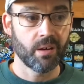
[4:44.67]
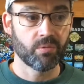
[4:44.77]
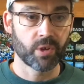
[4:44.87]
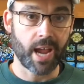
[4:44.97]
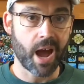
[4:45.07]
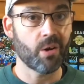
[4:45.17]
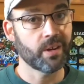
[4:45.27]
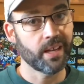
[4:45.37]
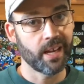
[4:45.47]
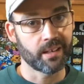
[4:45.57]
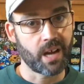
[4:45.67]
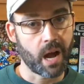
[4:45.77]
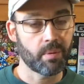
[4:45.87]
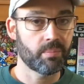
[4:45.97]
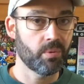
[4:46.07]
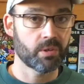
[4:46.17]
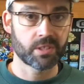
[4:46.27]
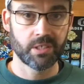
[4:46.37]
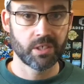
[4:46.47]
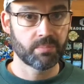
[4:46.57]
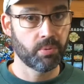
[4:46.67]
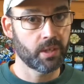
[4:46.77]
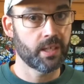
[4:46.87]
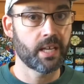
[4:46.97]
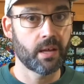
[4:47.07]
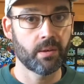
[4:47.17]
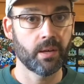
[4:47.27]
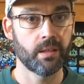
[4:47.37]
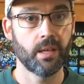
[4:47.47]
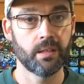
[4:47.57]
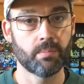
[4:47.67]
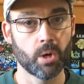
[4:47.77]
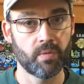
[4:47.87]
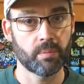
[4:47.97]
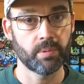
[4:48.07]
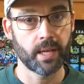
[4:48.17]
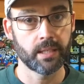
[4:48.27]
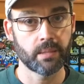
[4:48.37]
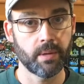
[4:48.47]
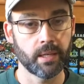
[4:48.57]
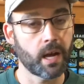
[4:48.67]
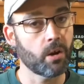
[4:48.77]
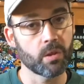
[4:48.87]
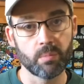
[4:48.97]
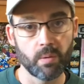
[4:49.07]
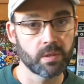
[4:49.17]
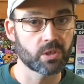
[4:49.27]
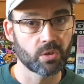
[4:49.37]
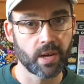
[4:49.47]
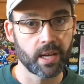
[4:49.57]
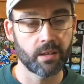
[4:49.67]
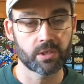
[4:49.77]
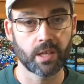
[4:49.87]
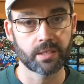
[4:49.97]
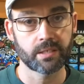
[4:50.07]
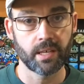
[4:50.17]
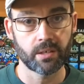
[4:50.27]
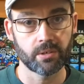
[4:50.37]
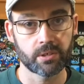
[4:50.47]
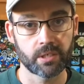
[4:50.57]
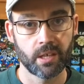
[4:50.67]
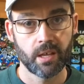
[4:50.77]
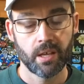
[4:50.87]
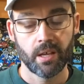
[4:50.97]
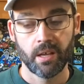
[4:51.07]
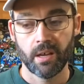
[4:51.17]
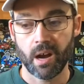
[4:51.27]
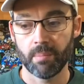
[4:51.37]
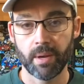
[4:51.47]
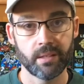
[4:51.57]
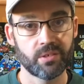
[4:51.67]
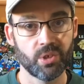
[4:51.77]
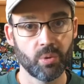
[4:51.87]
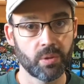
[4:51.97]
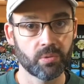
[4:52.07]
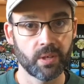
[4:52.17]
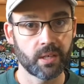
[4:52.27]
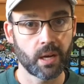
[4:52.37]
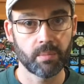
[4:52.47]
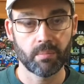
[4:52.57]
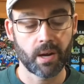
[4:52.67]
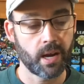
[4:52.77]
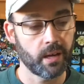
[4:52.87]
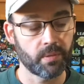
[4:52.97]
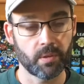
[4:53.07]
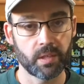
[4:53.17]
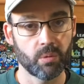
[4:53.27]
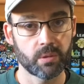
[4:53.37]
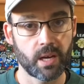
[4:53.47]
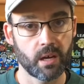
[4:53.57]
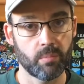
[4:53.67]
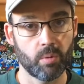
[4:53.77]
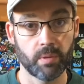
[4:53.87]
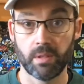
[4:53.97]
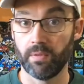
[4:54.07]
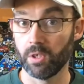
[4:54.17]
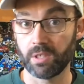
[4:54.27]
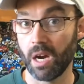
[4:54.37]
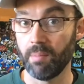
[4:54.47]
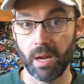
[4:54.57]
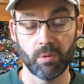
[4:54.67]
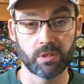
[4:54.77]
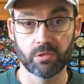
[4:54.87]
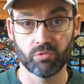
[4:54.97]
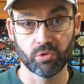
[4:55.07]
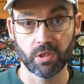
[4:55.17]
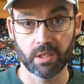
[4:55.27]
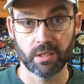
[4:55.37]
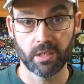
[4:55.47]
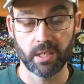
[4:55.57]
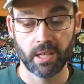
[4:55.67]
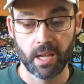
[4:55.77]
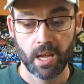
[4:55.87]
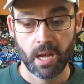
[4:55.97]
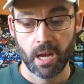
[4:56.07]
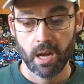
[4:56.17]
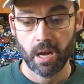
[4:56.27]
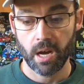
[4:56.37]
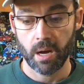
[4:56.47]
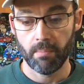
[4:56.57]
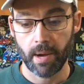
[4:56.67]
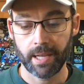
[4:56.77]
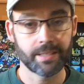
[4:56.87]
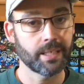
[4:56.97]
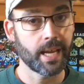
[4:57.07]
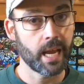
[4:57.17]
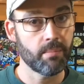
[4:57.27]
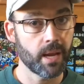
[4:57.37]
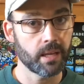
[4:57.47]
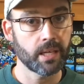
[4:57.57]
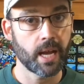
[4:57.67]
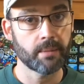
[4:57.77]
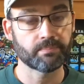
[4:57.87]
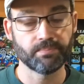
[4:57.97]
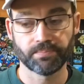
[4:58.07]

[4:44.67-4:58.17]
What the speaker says: reality and comic books and just put it together in the perfect blend to me. Not all the movies are great. There's a lot of stinkers. Iron Man 2 and 3 come to mind. I thought they were terrible, but the first Iron Man was just really good. I didn't see Ant-Man yet.